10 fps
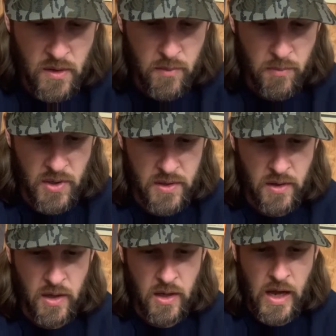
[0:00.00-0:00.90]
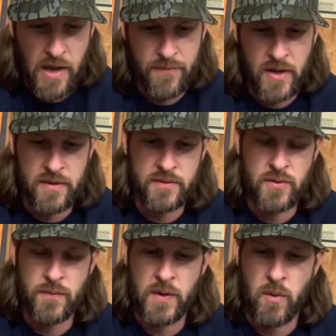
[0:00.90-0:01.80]
But I find
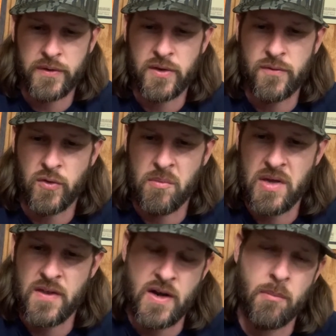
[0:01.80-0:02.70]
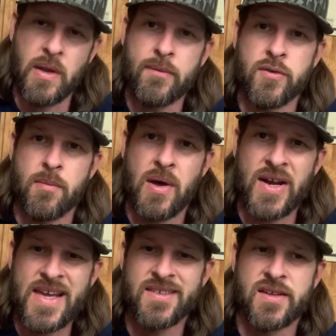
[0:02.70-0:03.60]
2 feet works good for me, and then I'm left with
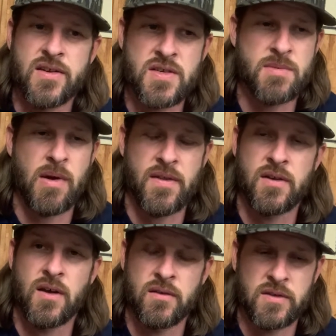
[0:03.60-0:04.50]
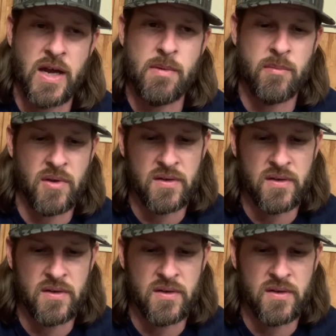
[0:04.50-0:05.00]
about 18 inches by the time I'm done